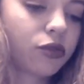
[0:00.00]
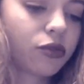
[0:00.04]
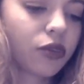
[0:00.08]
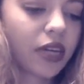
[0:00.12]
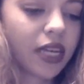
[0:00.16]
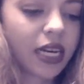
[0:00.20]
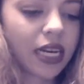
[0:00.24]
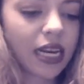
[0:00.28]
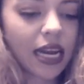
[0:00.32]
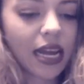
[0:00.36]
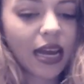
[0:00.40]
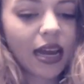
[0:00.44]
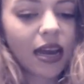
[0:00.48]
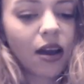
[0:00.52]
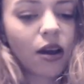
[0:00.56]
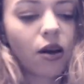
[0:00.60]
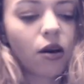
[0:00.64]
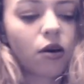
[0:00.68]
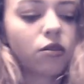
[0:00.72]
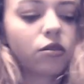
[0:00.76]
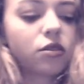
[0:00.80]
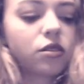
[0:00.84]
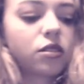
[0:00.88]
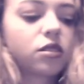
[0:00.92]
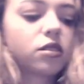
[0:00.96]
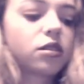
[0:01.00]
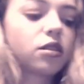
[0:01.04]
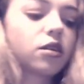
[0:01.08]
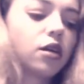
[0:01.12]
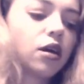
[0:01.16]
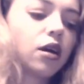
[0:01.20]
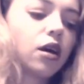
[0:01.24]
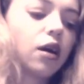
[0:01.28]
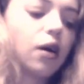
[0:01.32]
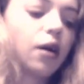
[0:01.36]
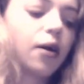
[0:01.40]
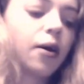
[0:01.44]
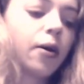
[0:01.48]
written out.
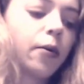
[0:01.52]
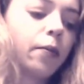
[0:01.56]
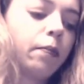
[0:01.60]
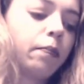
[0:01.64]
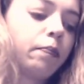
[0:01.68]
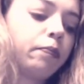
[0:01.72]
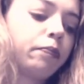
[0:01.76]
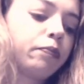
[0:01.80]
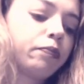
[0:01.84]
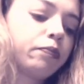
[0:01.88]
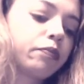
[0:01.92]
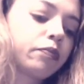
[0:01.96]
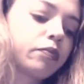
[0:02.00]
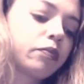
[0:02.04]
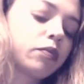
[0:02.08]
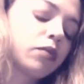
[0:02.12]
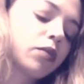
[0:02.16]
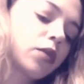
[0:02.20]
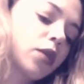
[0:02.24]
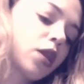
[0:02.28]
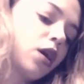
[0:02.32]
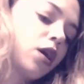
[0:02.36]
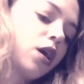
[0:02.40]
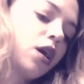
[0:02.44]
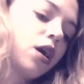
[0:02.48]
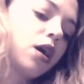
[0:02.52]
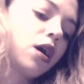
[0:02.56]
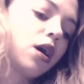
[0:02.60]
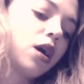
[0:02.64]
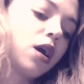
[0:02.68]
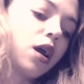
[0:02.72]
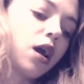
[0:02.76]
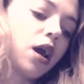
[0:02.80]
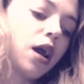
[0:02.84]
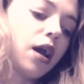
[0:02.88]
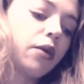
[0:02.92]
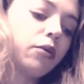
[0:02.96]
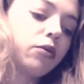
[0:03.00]

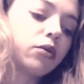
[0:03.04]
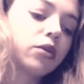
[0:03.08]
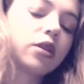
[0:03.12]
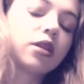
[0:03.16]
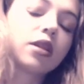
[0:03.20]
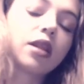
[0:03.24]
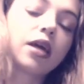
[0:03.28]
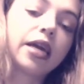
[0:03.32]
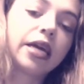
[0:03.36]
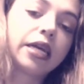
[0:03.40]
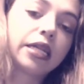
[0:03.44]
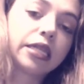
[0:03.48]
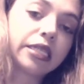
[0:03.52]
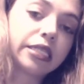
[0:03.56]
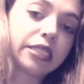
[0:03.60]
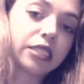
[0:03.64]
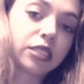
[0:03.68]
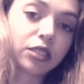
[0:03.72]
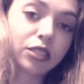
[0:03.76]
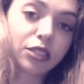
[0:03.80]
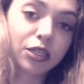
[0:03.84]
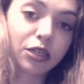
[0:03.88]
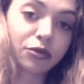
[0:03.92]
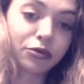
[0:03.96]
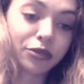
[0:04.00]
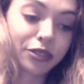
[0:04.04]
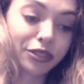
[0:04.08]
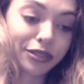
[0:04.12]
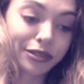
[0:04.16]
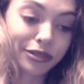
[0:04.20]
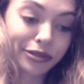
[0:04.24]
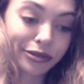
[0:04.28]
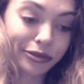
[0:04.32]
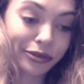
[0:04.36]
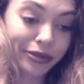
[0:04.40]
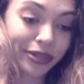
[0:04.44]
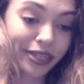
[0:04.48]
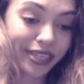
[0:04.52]
I will likely start with
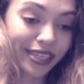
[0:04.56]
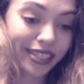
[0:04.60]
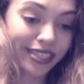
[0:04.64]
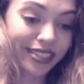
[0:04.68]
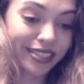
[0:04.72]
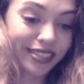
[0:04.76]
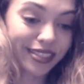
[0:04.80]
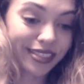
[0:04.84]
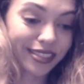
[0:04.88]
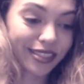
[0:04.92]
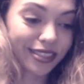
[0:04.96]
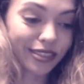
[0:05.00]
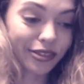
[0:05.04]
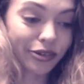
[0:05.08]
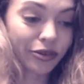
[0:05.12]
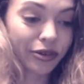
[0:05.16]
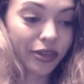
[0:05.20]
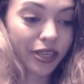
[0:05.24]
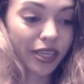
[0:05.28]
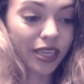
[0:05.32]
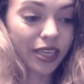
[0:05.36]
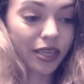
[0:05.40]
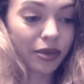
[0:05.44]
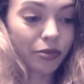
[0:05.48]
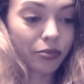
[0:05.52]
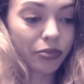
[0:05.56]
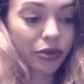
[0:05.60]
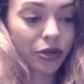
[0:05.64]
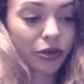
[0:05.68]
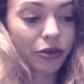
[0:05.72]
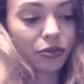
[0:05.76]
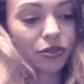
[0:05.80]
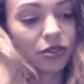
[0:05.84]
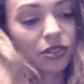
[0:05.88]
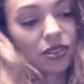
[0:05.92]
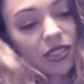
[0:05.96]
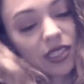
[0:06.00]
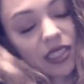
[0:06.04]
Taurus, so keep
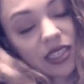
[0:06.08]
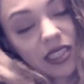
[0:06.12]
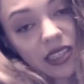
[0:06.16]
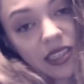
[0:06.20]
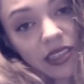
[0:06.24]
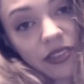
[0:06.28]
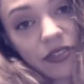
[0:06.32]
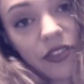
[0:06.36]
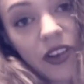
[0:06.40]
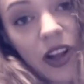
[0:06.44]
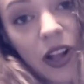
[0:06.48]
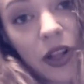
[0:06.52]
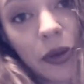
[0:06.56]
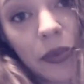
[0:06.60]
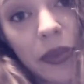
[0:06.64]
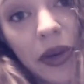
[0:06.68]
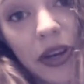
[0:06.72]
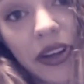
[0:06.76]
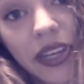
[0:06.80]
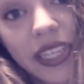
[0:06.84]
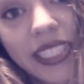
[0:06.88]
posted. Follow me on